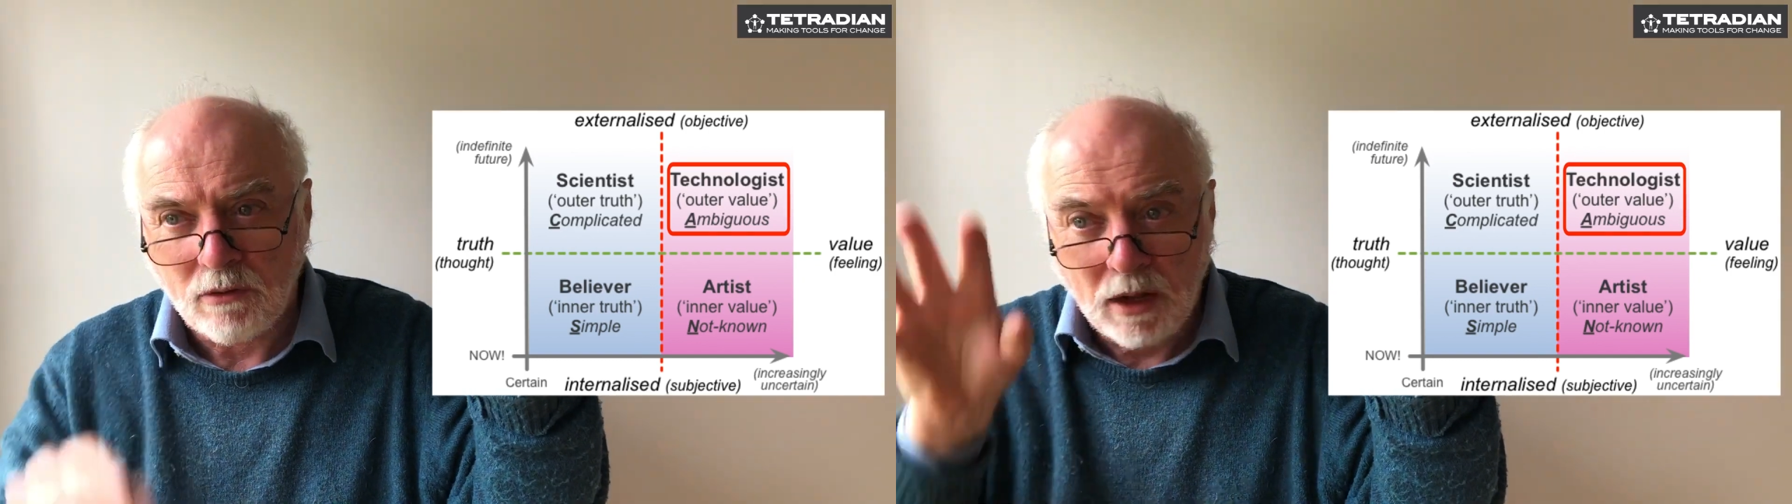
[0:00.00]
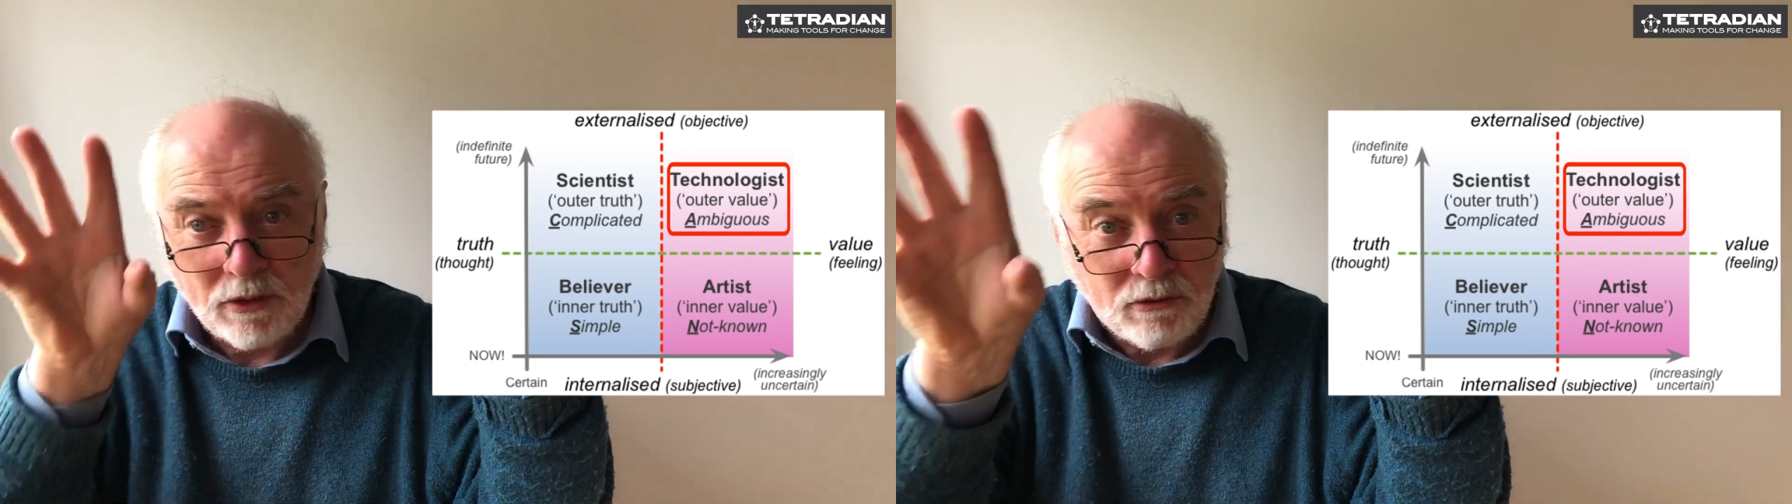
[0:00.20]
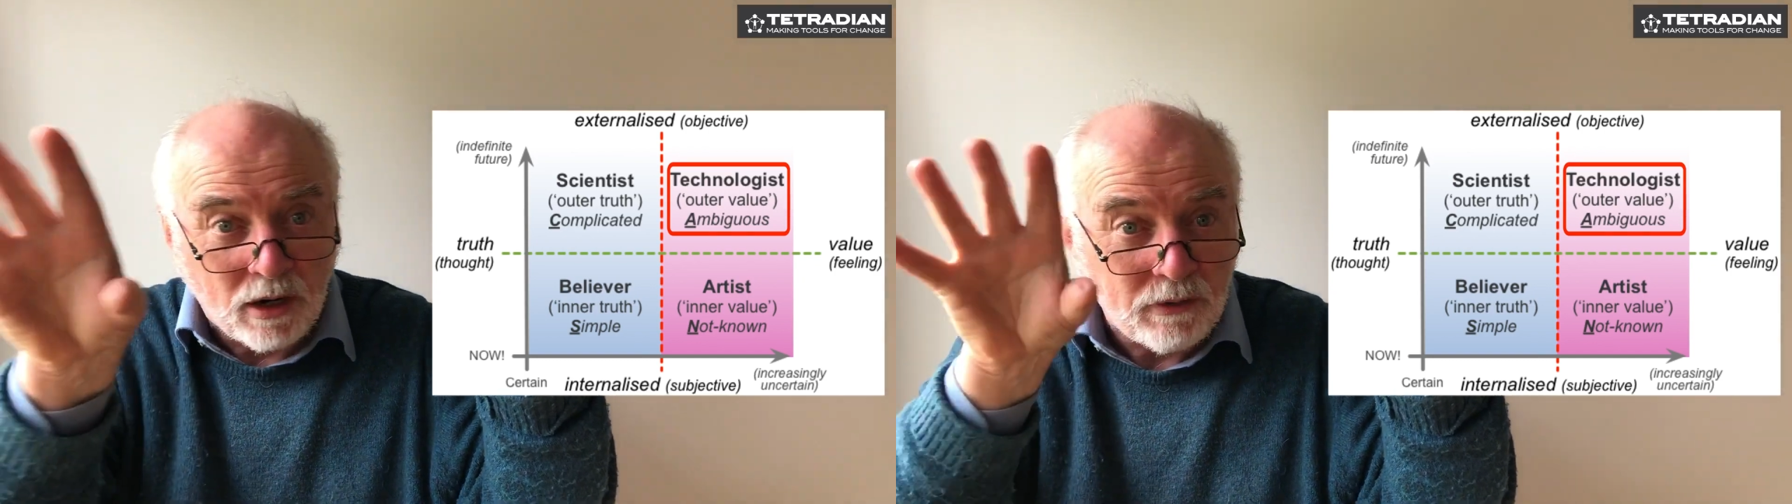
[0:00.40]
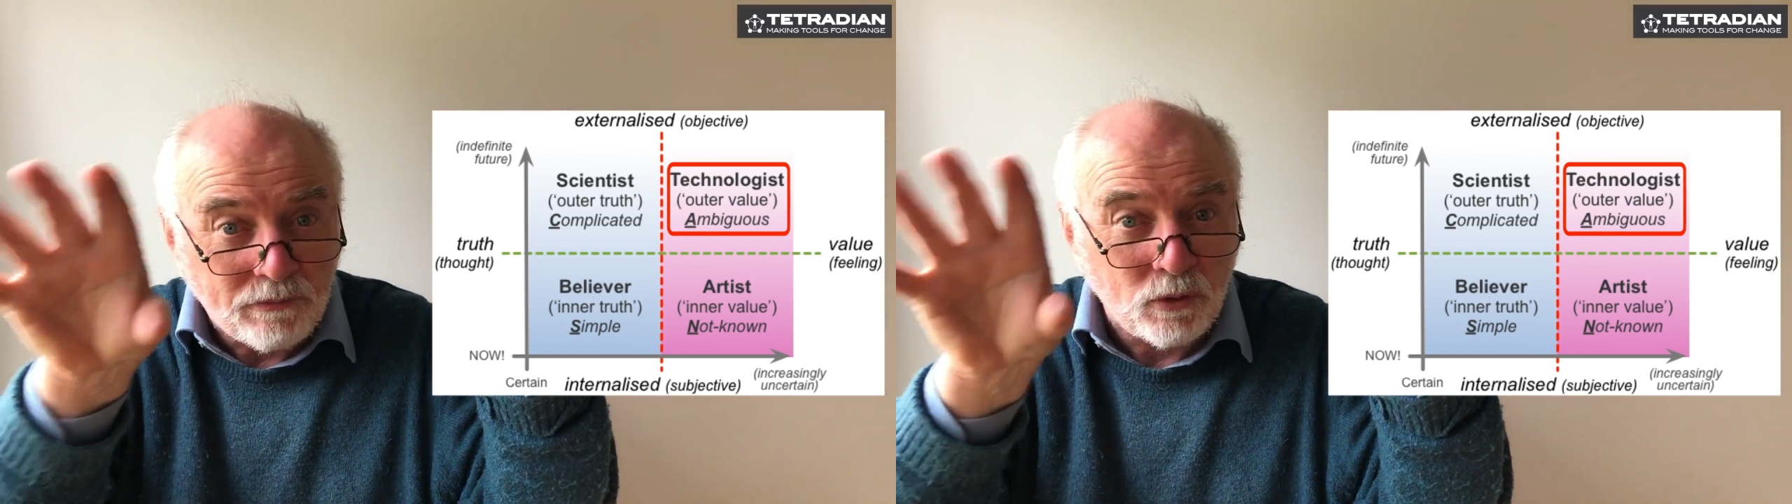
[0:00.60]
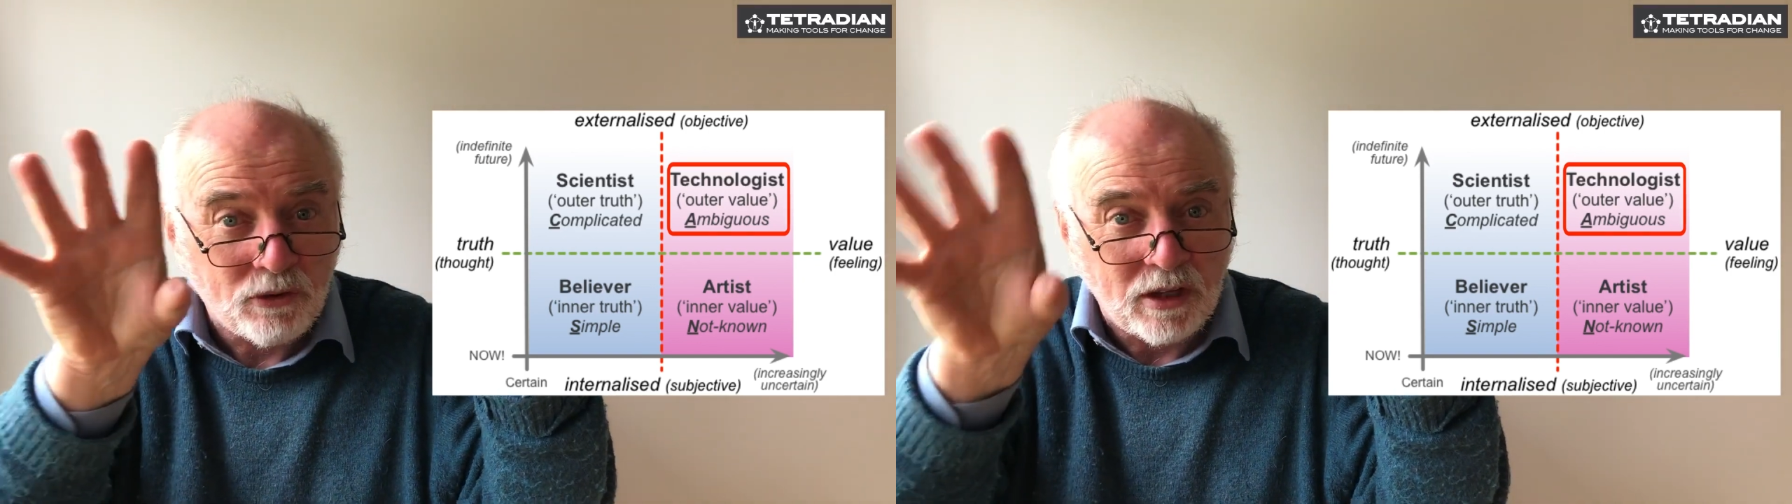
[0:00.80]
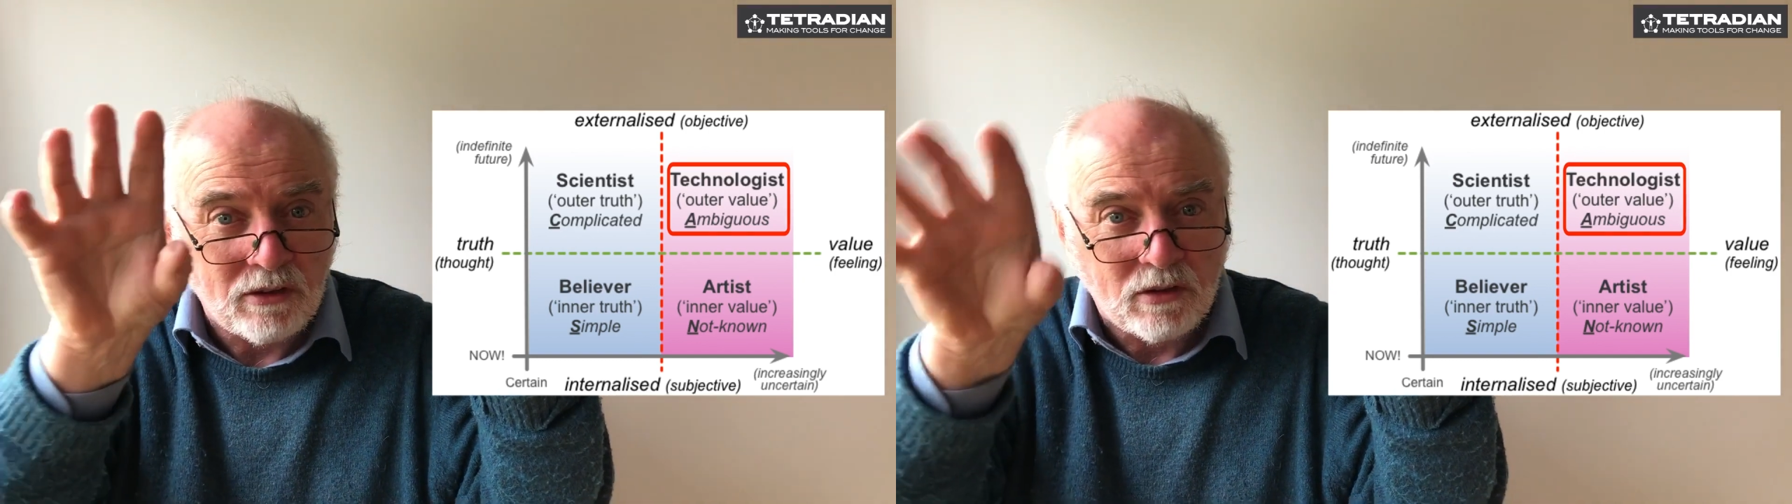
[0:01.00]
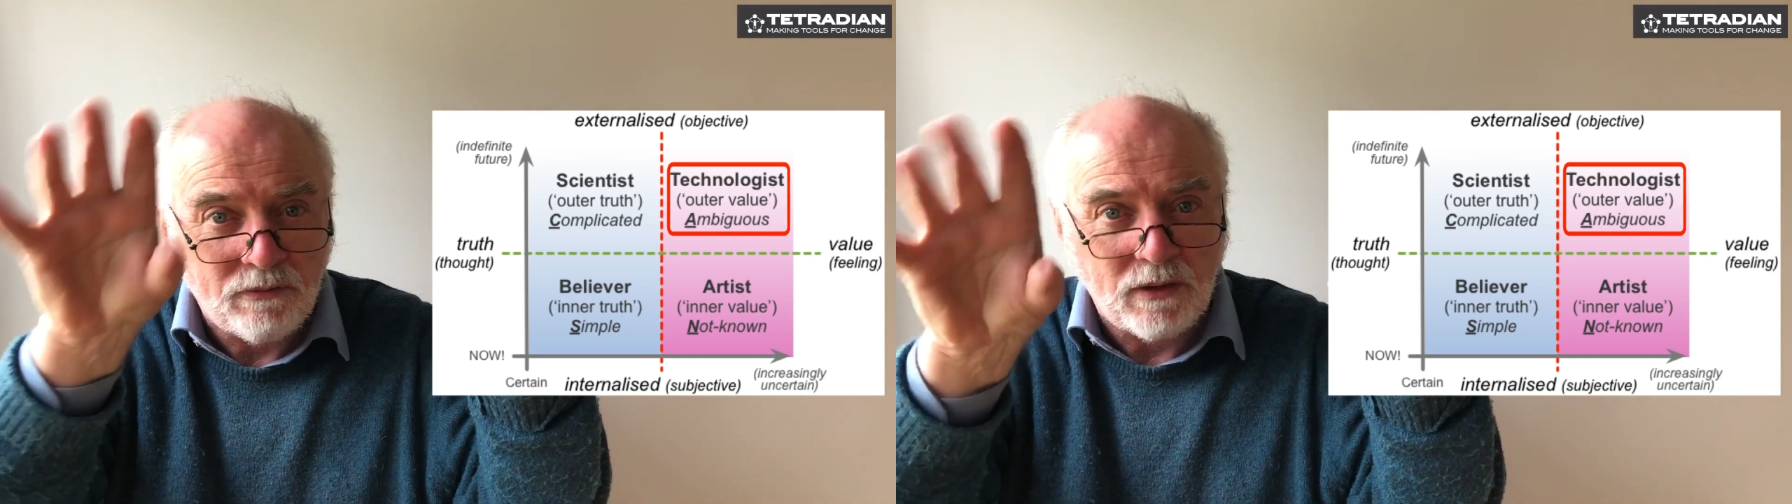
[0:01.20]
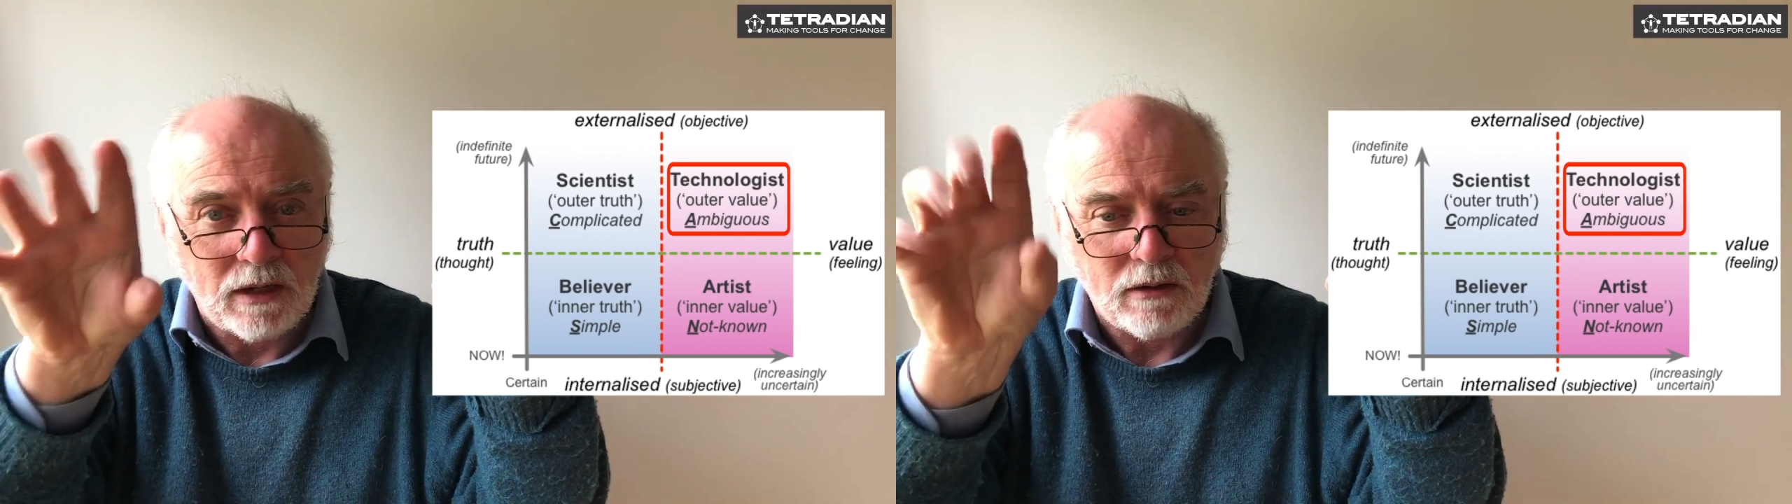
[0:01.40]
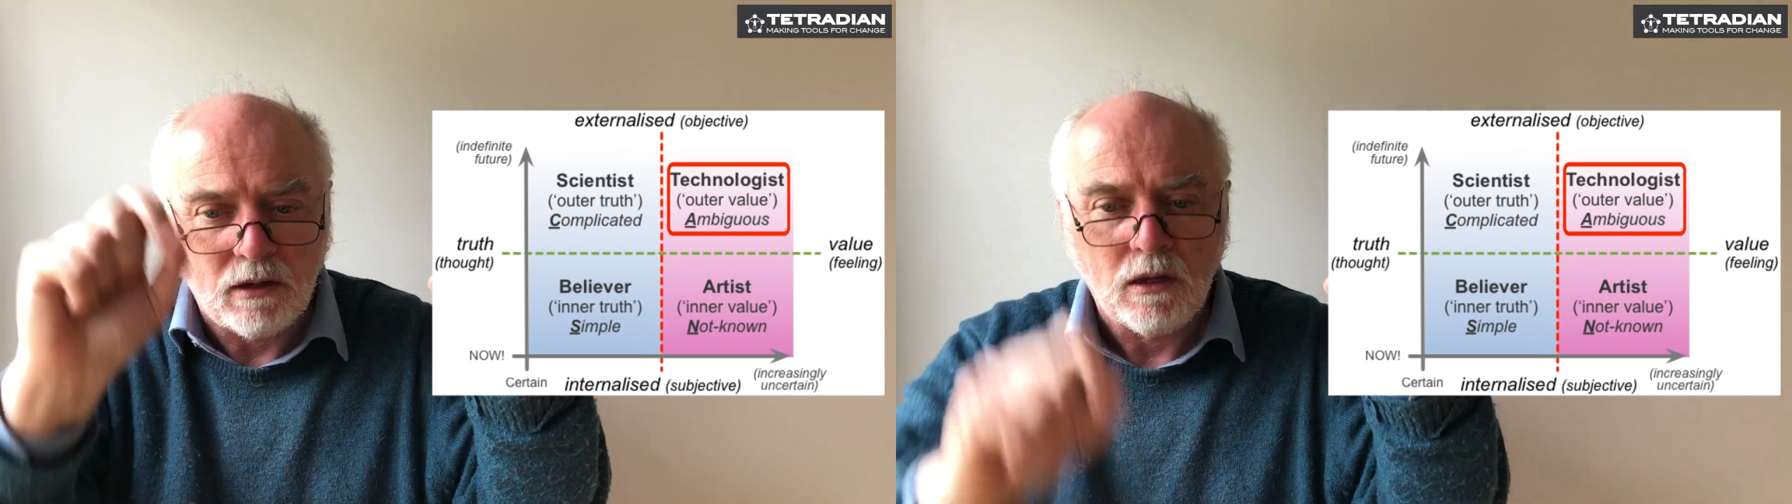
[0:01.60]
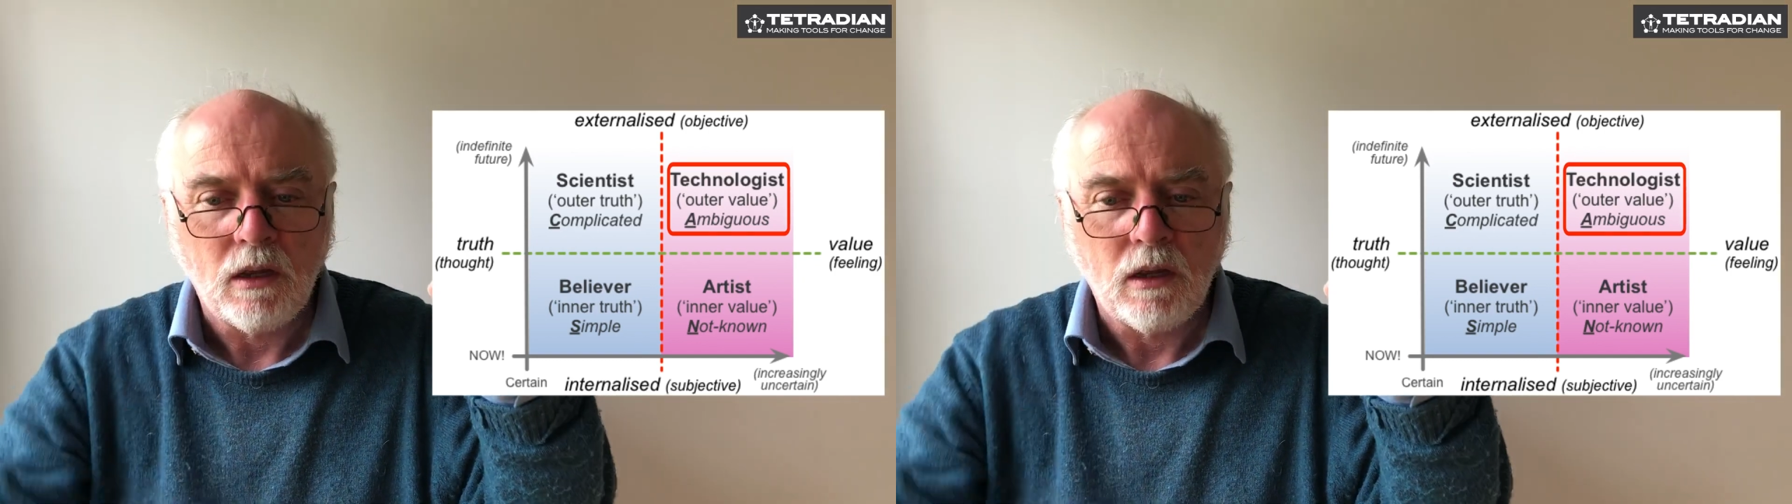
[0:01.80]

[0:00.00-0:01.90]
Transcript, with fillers: rather than trying to force things to fit.